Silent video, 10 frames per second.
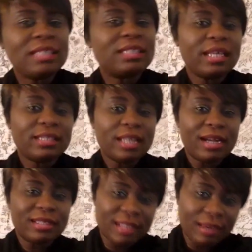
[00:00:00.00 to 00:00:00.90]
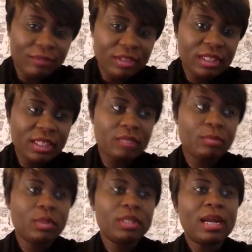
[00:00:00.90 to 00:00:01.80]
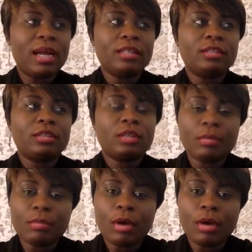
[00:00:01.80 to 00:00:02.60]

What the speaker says: States there are services, but there are some